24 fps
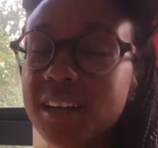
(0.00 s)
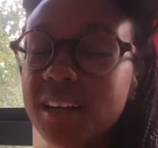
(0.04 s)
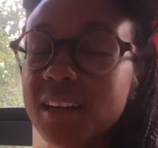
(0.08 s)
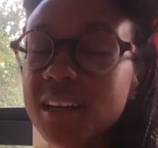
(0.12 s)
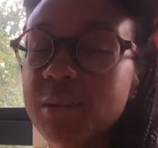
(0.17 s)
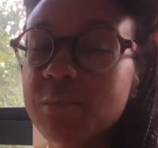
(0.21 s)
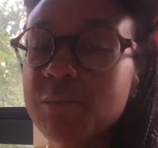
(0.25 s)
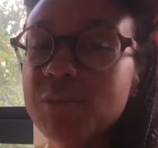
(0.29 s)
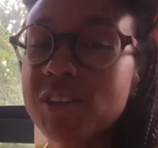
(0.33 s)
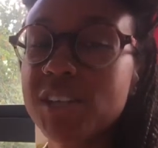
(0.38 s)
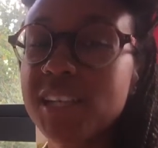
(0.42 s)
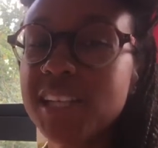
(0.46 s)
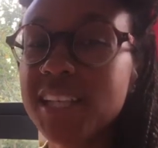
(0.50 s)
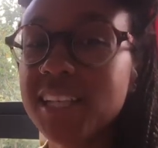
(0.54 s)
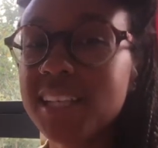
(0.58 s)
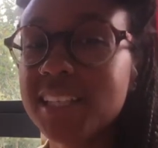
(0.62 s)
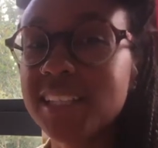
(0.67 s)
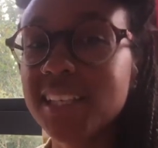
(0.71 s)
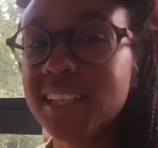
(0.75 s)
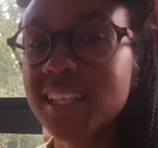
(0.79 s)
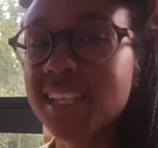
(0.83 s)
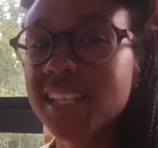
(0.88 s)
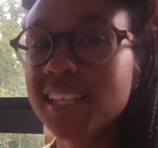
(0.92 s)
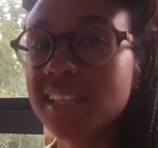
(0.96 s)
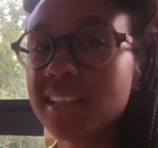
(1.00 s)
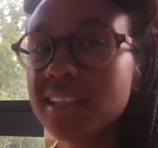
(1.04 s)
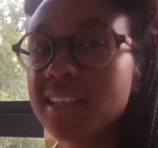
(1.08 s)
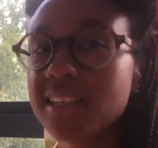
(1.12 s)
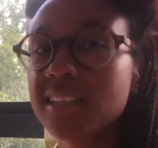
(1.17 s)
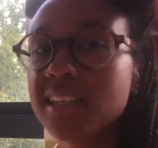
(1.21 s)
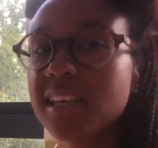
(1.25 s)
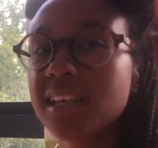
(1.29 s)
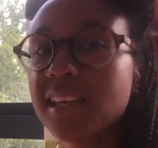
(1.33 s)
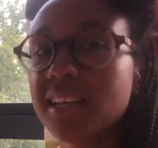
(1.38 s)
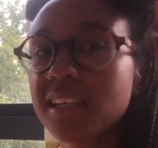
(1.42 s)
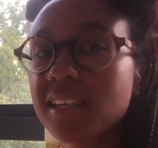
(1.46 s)
I'm really excited
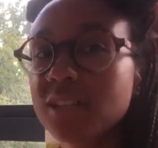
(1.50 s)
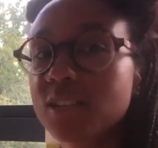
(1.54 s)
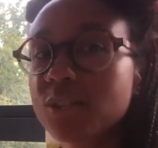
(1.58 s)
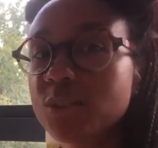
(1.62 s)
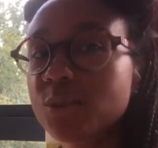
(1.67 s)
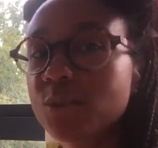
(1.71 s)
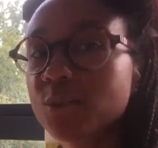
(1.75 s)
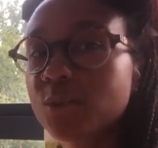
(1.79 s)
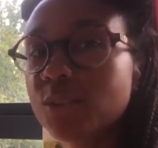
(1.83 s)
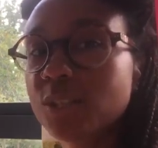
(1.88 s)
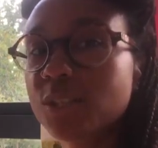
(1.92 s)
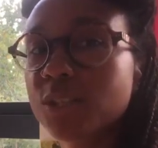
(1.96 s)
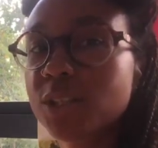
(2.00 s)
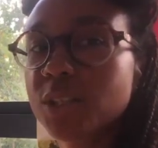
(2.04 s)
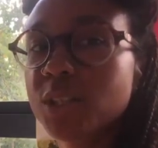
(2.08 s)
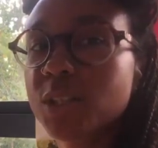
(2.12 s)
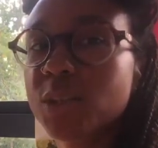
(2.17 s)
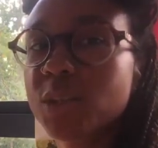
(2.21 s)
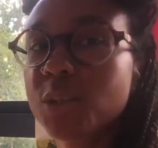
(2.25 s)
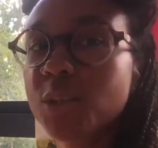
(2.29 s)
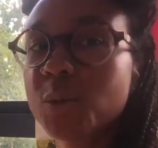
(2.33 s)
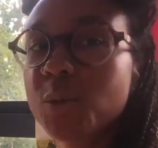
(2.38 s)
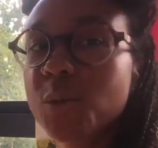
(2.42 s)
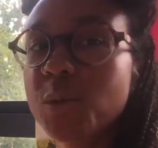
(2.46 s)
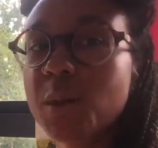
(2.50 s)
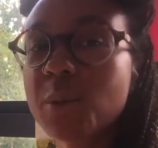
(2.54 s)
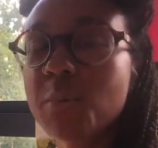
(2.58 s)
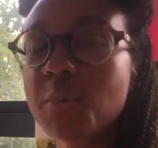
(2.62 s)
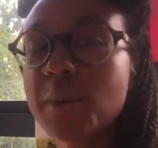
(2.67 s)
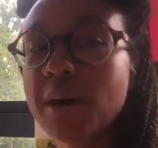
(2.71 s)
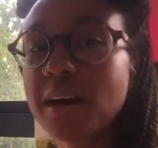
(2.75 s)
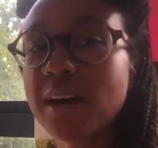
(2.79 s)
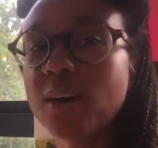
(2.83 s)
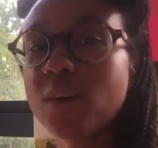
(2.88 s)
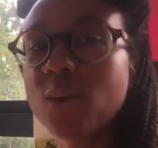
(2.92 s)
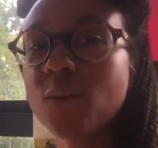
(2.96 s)
today to talk to you
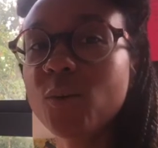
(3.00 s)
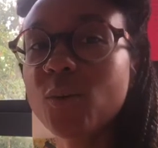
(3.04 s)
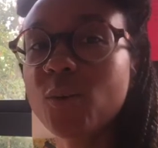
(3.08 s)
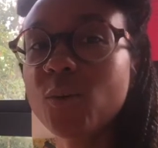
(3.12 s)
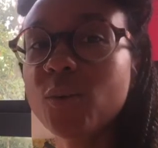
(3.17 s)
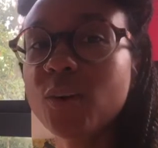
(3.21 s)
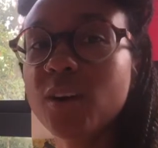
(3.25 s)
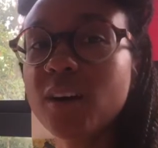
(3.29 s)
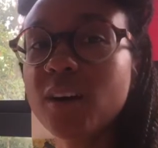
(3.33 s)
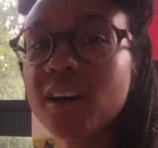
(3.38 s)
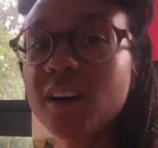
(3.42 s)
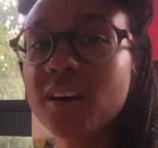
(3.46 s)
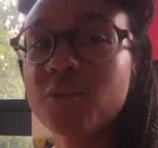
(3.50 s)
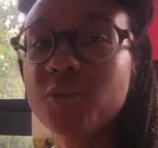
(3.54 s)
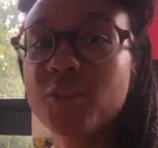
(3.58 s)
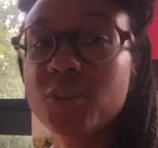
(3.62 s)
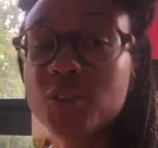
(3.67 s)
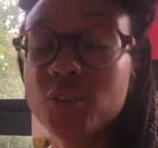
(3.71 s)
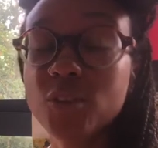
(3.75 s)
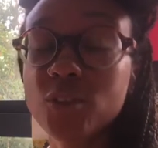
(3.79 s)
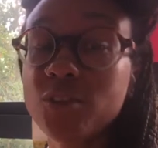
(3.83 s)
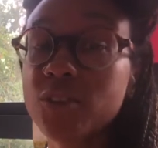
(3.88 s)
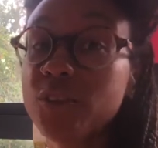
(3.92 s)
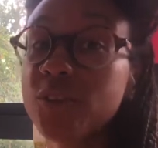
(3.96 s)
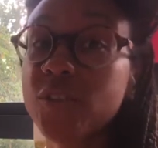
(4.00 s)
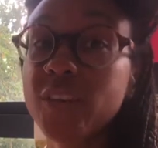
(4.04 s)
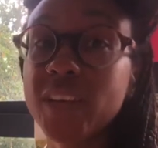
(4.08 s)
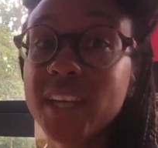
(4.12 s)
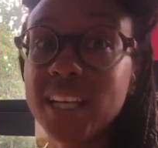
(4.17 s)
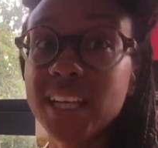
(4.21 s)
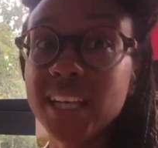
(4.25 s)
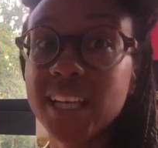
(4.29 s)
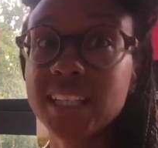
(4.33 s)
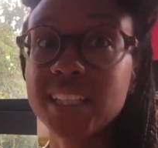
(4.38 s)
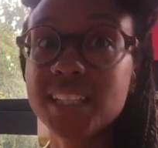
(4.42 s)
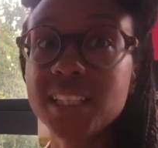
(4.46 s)
about
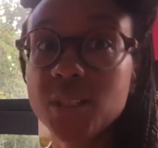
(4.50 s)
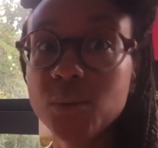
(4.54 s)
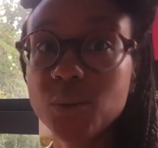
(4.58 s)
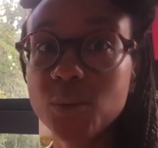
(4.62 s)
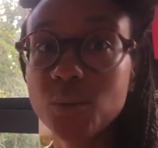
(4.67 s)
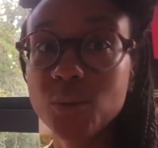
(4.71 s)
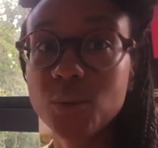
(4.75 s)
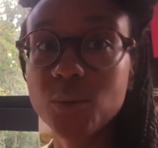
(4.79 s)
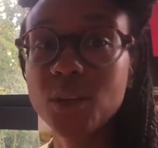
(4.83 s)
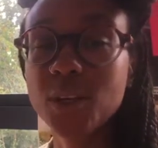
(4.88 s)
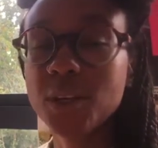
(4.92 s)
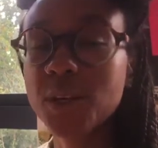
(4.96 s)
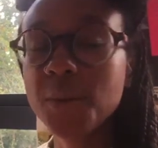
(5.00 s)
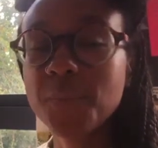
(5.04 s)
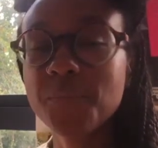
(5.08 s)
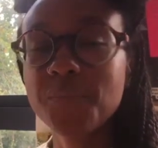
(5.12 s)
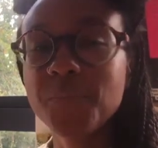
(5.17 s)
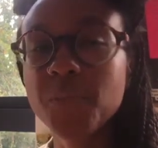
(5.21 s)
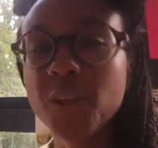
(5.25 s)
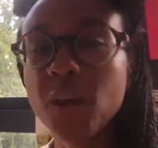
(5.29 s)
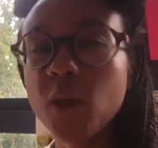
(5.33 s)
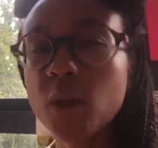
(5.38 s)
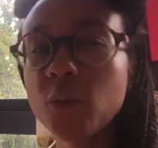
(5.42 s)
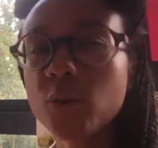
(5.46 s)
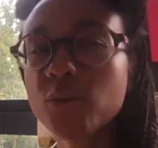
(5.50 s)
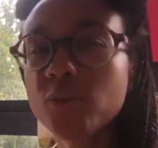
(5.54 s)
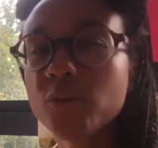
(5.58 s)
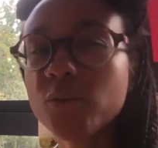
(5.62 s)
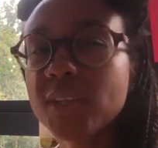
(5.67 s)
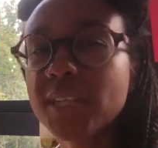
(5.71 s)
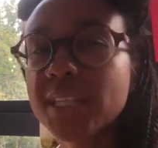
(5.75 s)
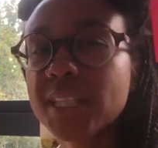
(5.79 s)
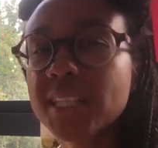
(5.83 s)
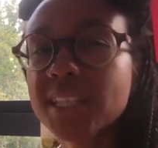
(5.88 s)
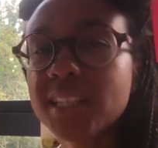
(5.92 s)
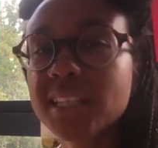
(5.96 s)
photography and to
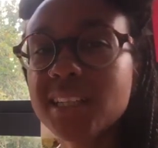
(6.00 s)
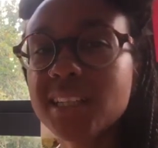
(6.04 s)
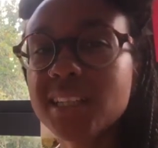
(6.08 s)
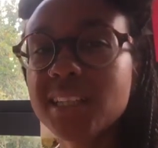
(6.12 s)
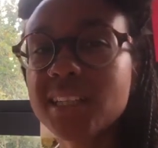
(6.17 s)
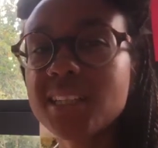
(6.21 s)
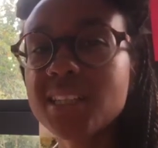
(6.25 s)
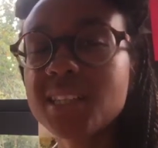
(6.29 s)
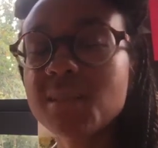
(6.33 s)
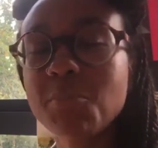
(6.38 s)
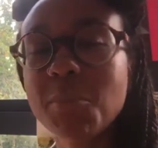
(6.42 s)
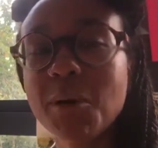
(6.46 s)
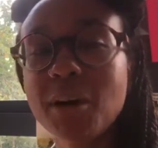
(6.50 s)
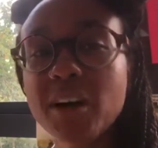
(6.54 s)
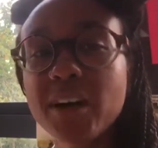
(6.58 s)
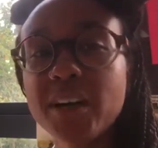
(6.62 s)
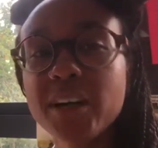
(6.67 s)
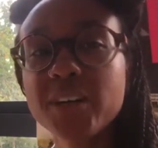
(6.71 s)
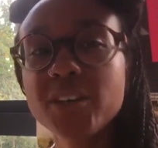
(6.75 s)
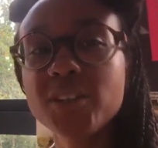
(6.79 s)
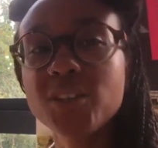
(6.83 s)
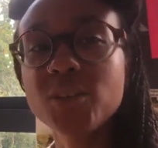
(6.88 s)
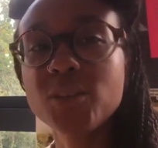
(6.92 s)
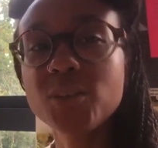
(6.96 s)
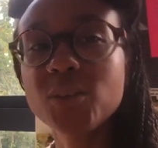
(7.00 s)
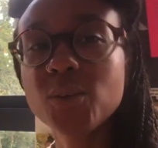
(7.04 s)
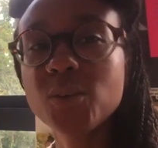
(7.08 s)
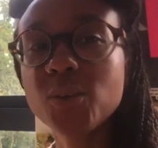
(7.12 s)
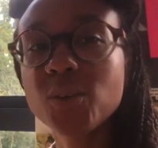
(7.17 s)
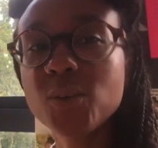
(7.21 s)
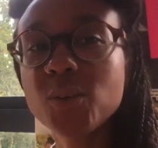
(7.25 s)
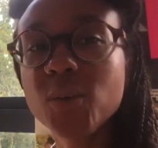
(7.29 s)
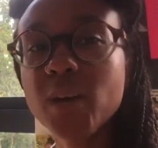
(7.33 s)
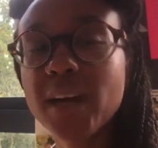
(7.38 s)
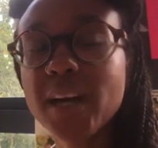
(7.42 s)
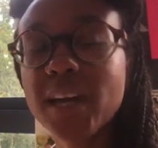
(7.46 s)
hopefully inspire
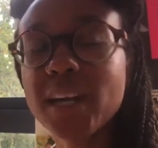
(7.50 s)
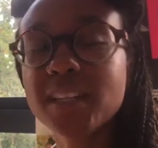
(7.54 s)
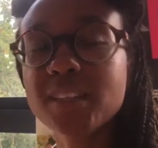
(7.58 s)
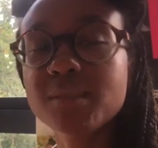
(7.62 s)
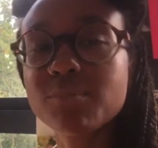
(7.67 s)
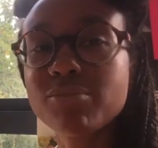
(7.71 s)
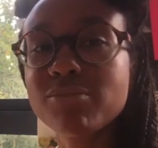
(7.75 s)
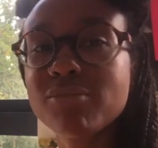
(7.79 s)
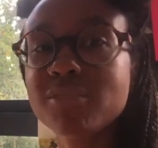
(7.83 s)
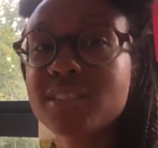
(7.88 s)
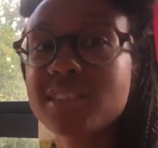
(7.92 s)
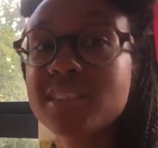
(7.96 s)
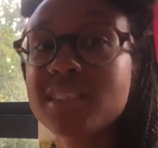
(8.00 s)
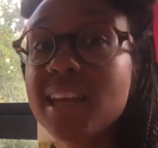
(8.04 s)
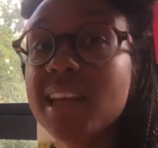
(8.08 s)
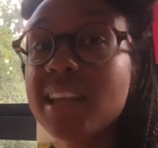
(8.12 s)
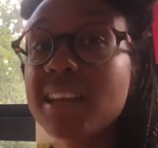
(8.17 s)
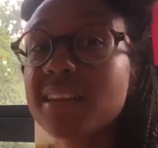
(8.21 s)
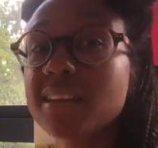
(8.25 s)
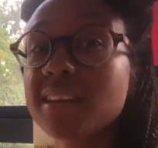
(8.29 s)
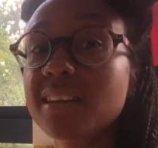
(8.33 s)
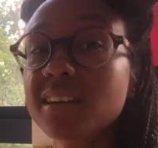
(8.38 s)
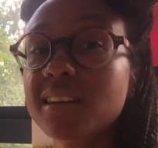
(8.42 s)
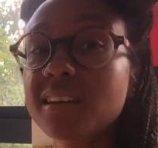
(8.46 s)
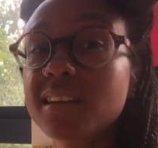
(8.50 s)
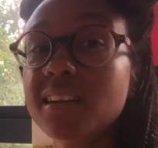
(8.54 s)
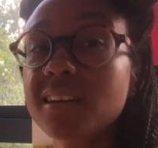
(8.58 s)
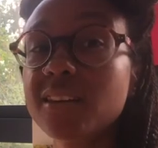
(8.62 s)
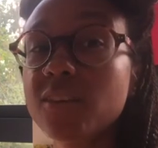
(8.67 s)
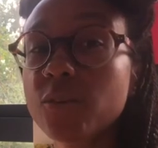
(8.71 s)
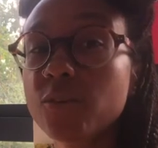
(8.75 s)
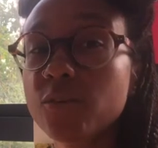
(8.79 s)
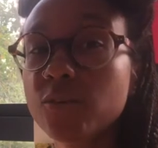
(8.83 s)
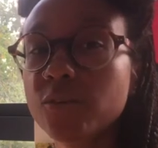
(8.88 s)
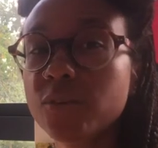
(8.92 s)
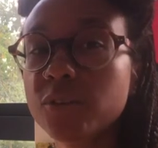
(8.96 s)
you and present a kind
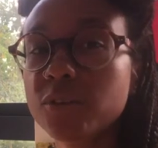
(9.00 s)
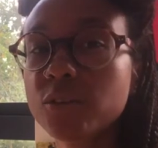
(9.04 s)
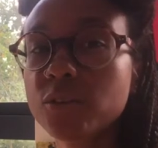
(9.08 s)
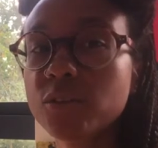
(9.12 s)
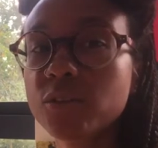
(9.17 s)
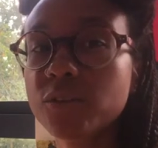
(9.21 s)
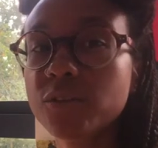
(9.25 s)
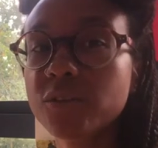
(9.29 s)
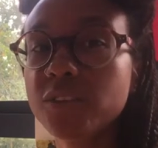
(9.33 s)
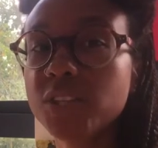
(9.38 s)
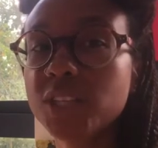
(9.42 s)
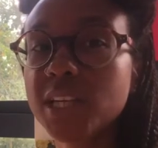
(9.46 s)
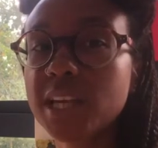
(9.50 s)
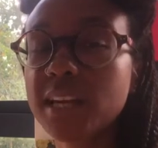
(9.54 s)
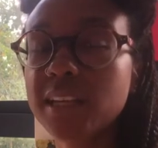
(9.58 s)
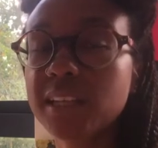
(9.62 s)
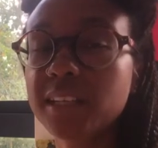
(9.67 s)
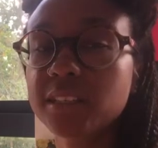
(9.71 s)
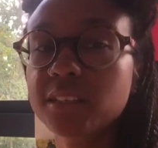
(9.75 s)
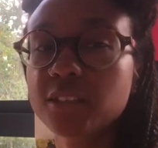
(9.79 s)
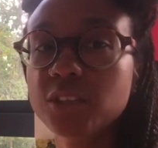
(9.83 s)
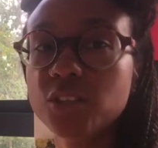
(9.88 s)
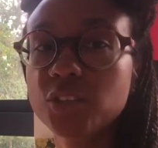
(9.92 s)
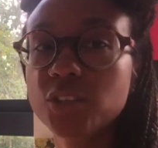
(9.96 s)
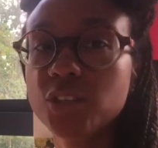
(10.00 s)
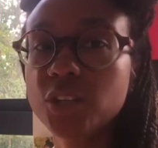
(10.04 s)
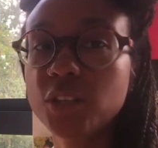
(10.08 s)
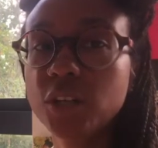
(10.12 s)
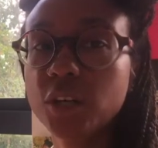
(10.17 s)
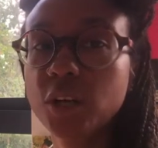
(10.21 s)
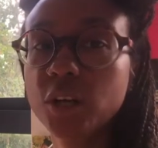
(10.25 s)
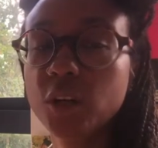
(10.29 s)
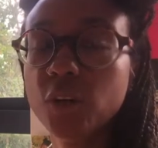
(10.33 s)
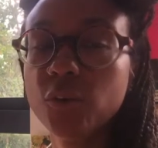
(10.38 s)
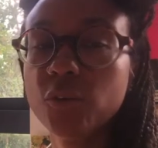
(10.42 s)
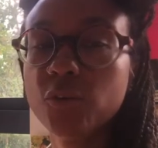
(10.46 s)
of photography challenge
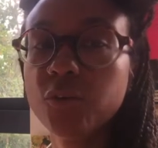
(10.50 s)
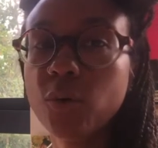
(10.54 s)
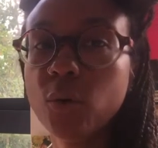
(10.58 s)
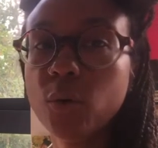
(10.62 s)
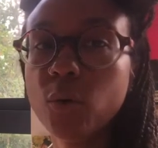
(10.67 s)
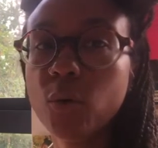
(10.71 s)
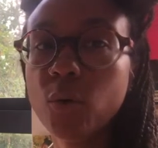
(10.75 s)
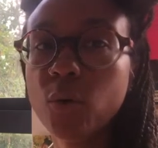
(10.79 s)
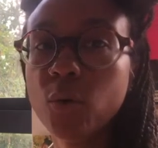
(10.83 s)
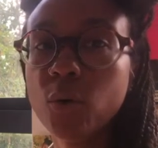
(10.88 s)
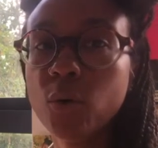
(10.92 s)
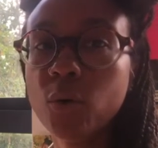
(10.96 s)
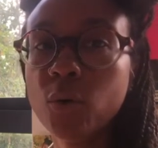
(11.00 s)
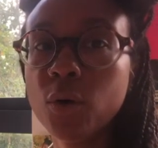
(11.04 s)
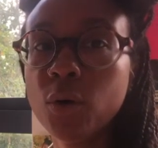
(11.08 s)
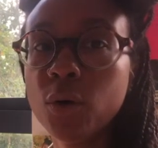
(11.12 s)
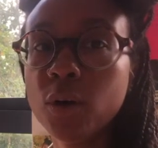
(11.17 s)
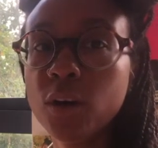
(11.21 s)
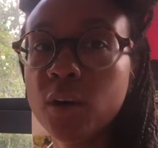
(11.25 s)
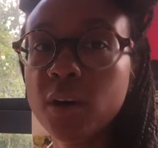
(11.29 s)
for